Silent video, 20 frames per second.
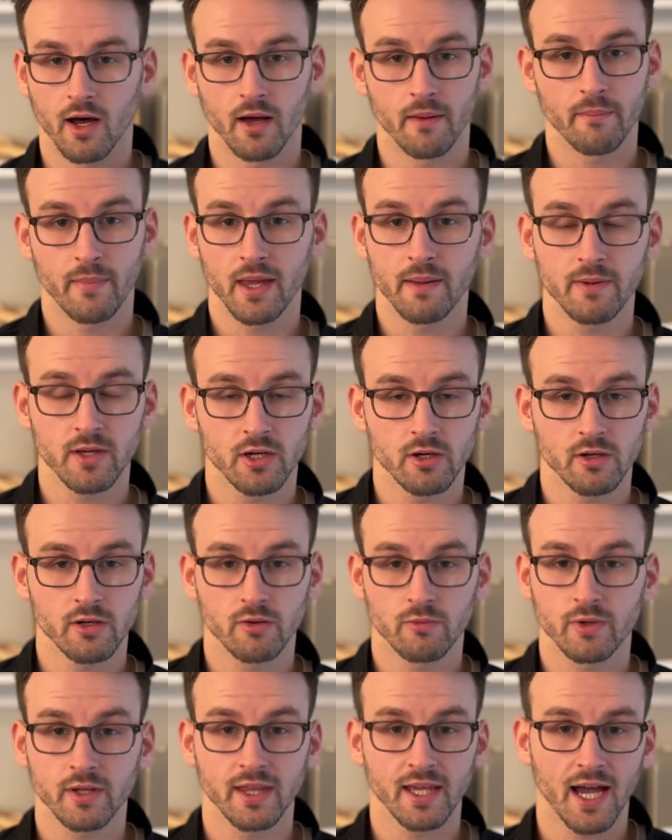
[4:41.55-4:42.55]
Maybe you're in a
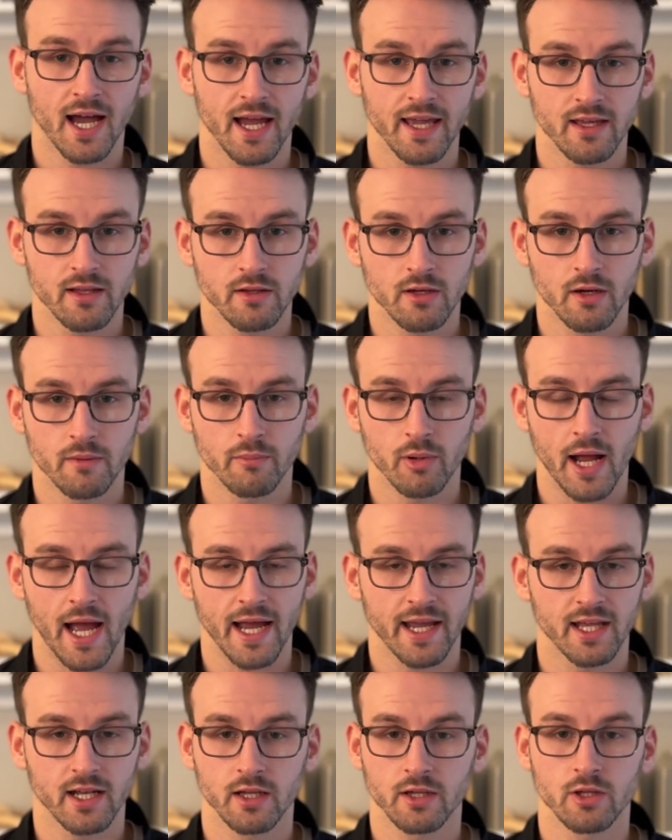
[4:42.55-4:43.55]
really high income
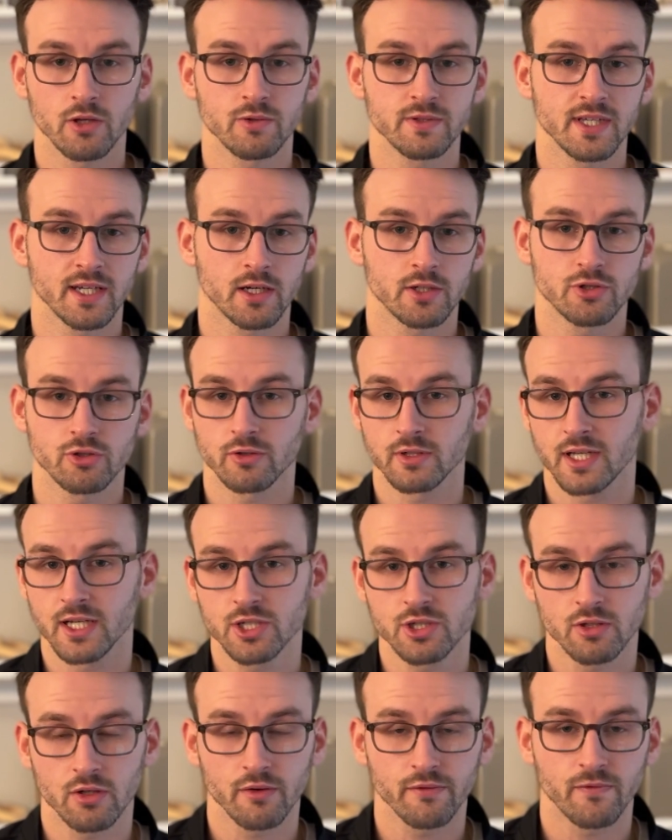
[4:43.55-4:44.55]
bracket and using a
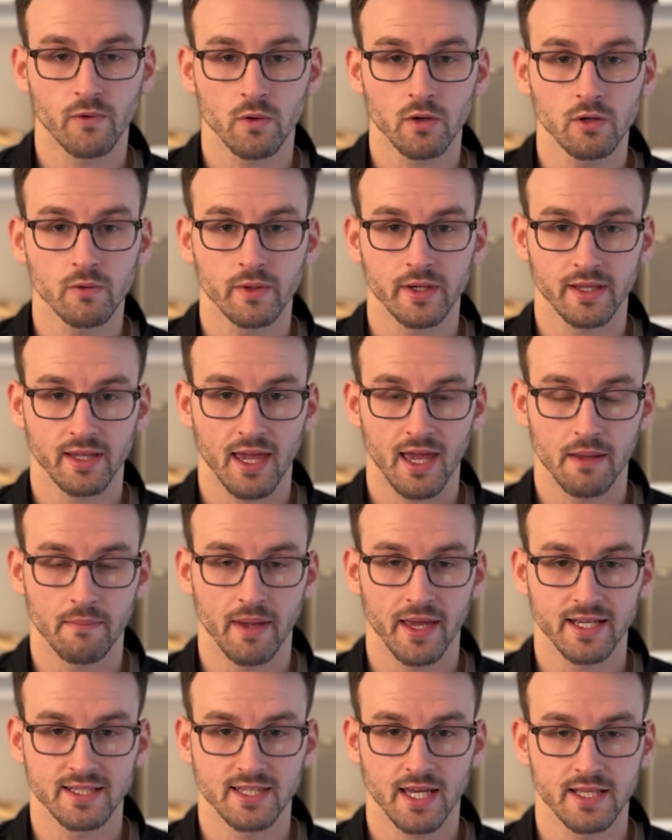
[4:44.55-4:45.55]
traditional 401k
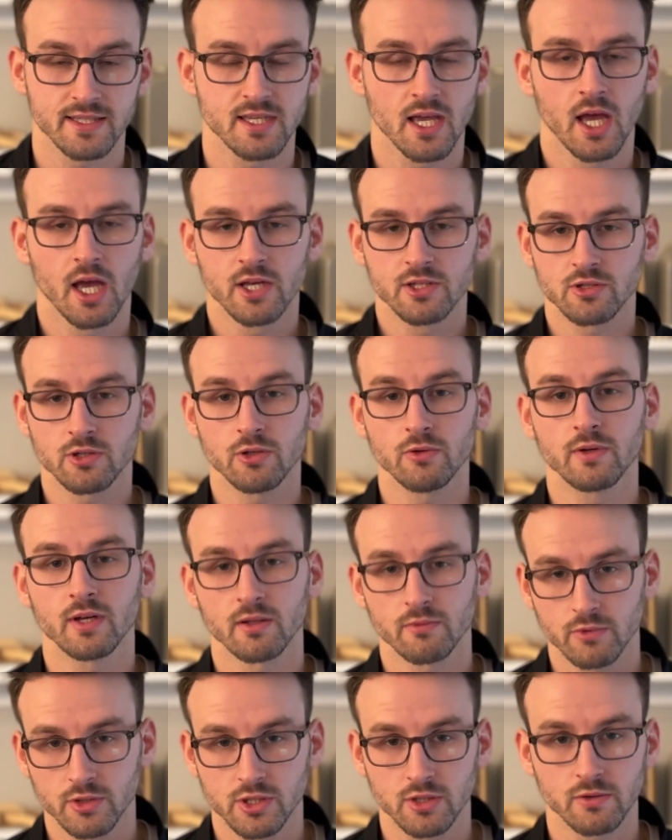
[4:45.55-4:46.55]
makes sense, so you
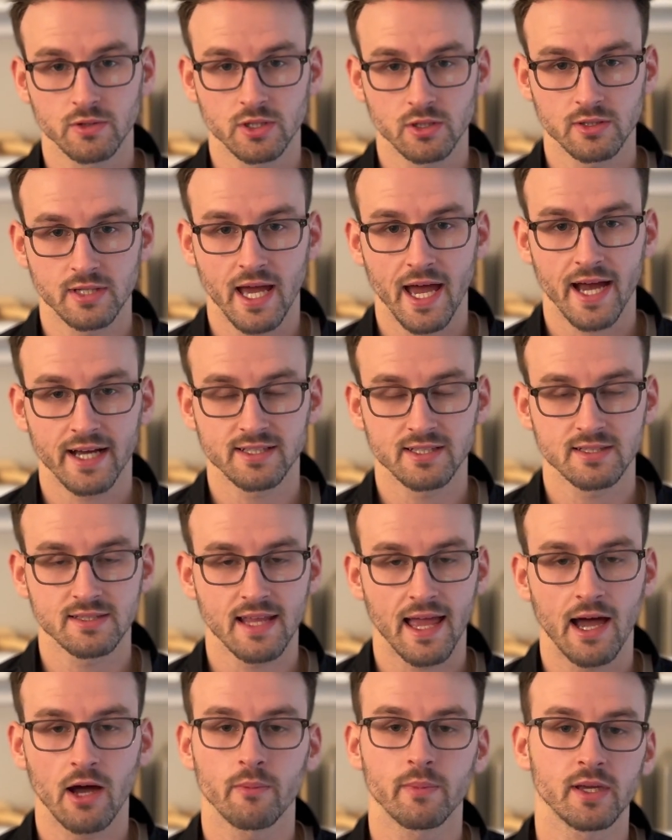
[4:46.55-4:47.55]
can reduce your taxes
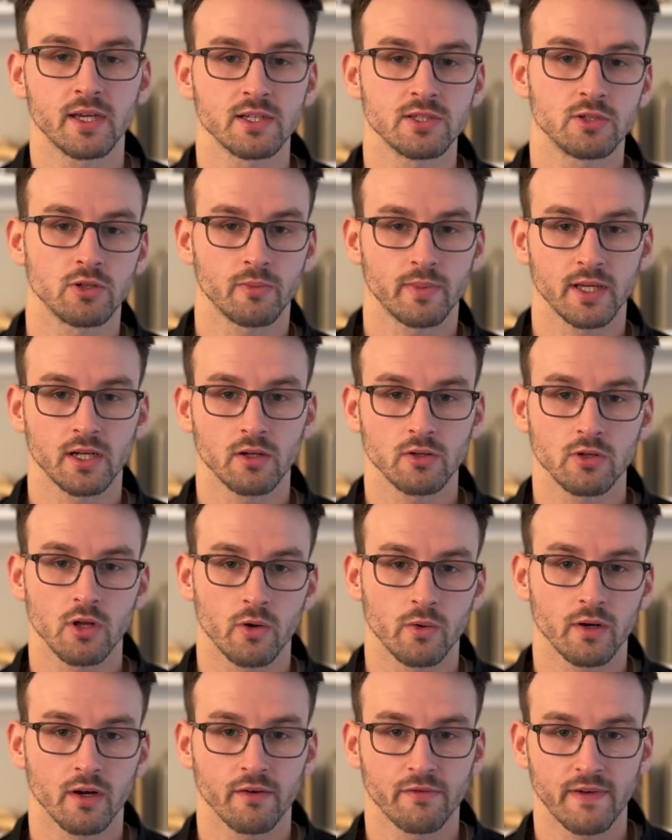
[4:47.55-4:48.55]
now because you'll be in a
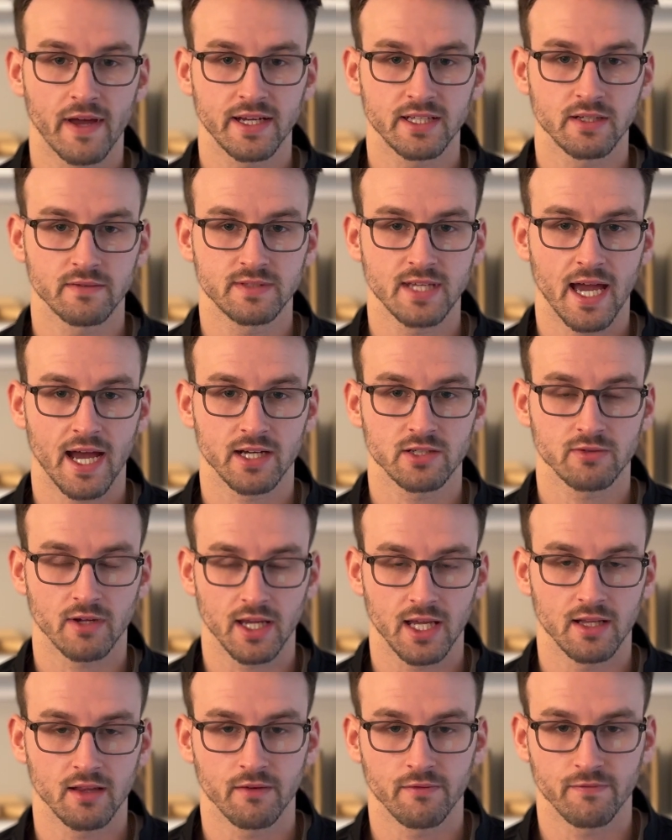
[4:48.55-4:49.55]
lower effective tax
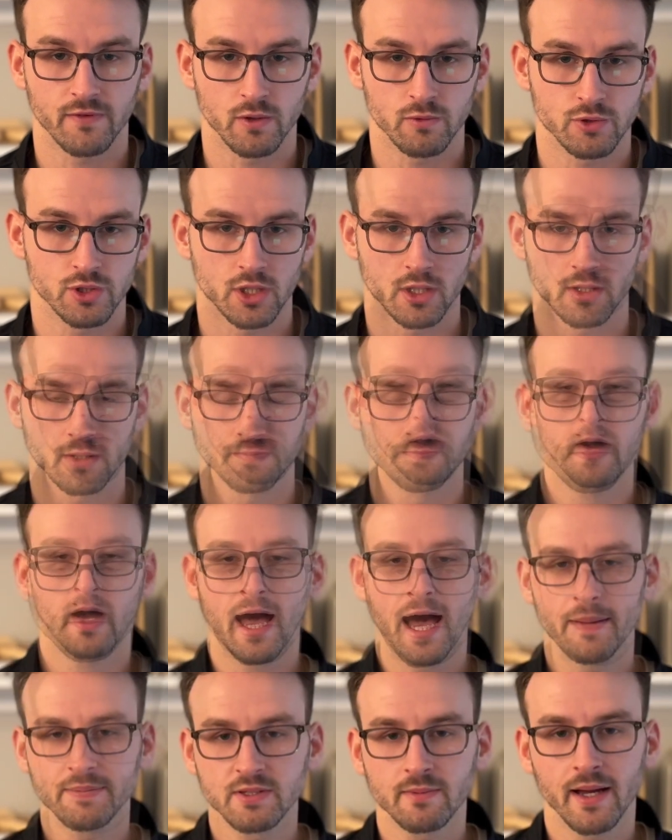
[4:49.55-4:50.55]
rate in the future.
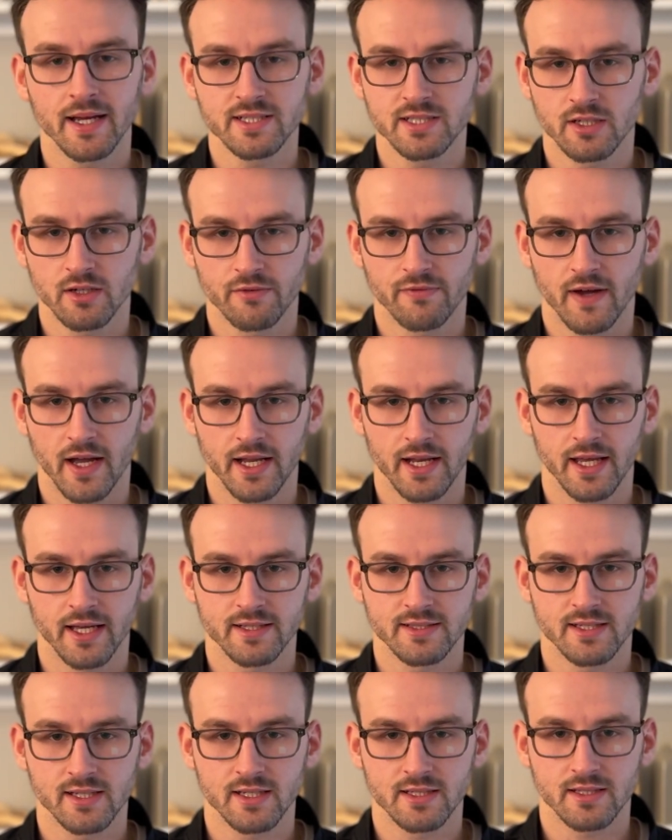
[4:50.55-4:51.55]
Optimizing your
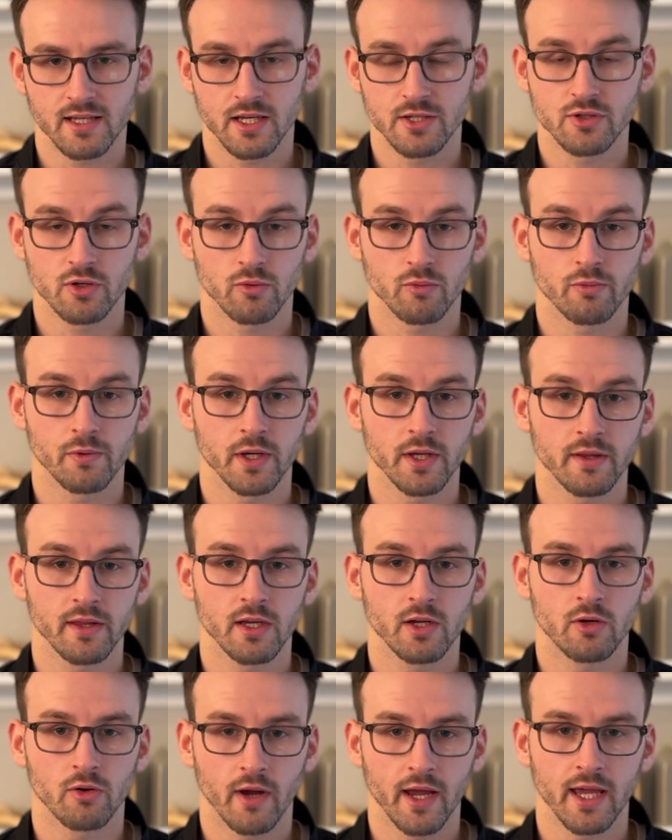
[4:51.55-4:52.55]
finances is a
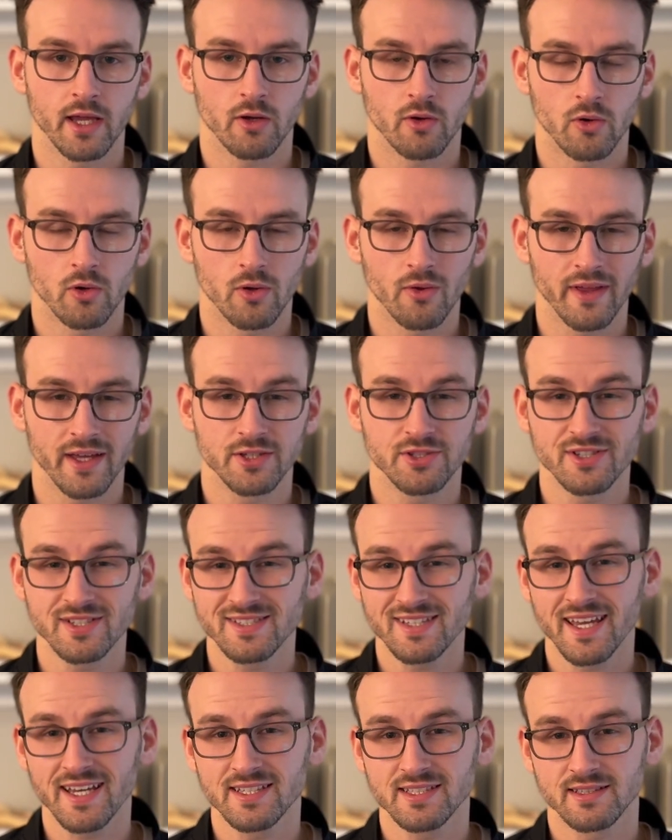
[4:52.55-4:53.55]
really great goal. It just
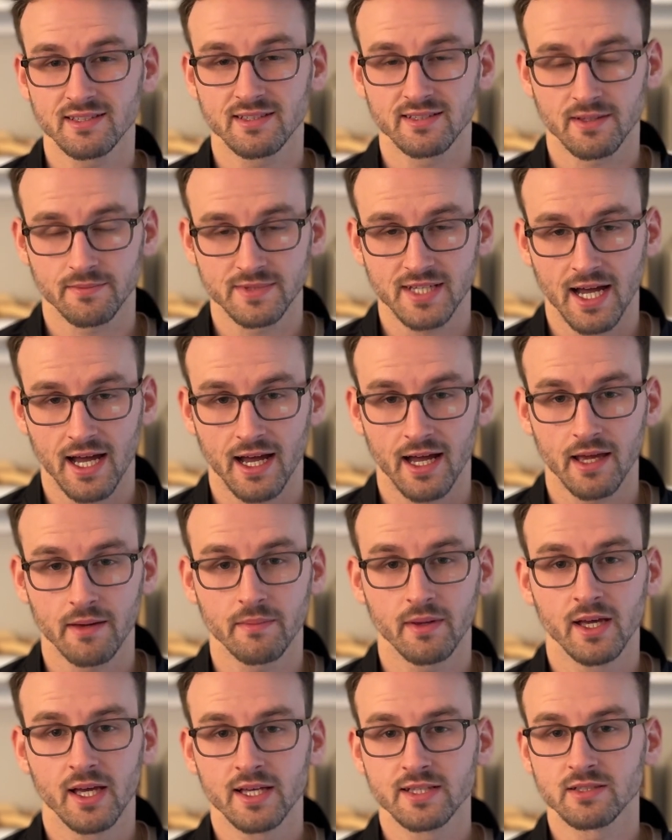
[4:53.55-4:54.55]
takes some
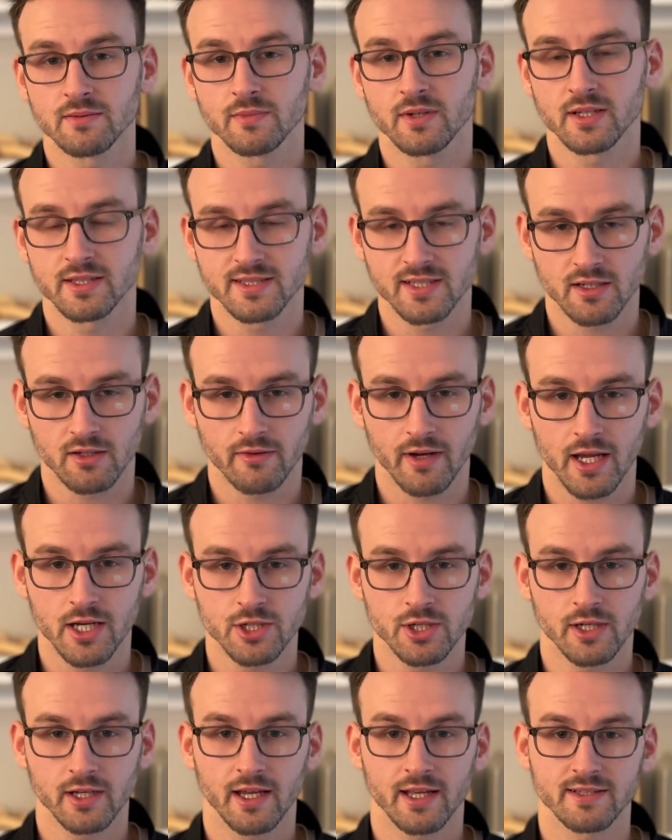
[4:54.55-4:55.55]
time, some
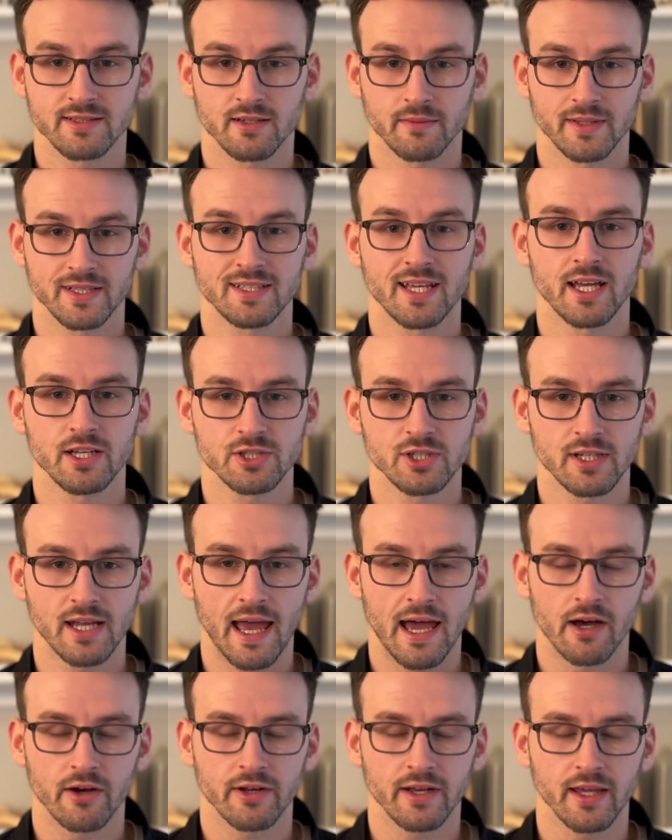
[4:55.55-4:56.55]
consideration, and some
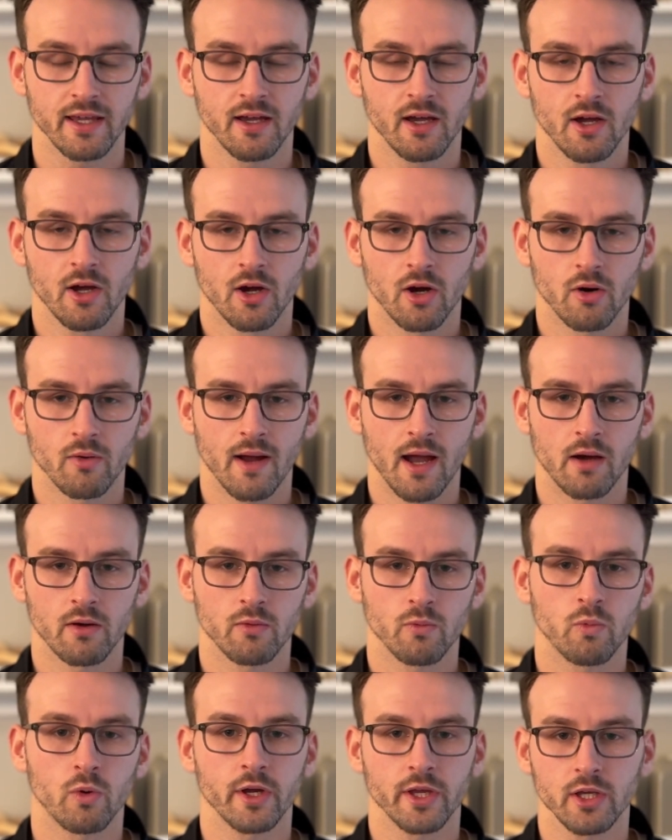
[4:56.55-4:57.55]
intentionality
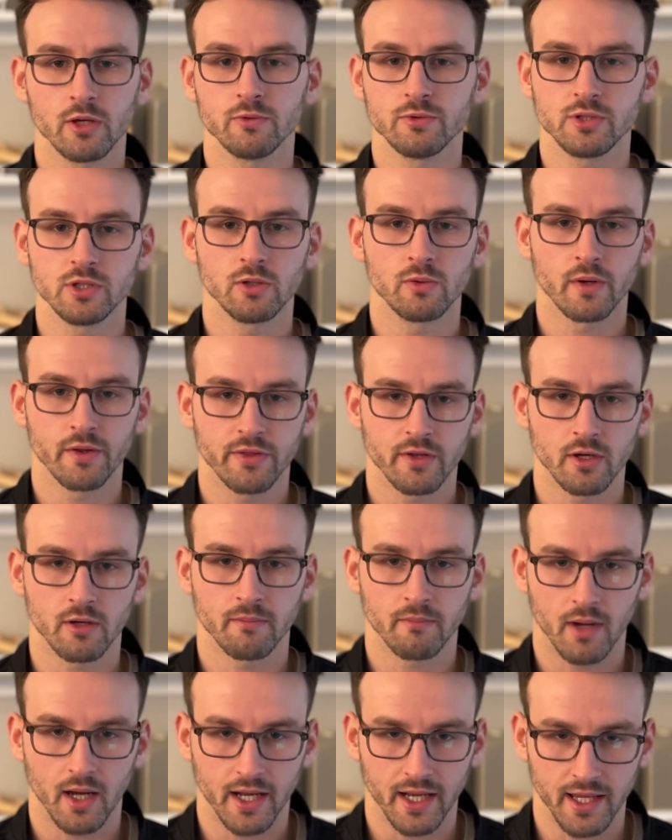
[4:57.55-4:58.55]
around what you do with your
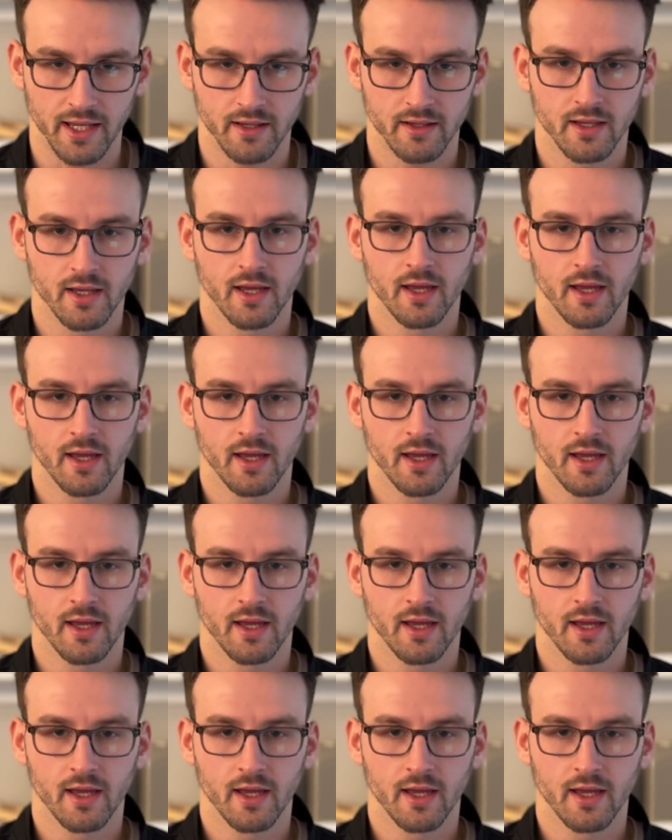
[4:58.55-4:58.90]
money.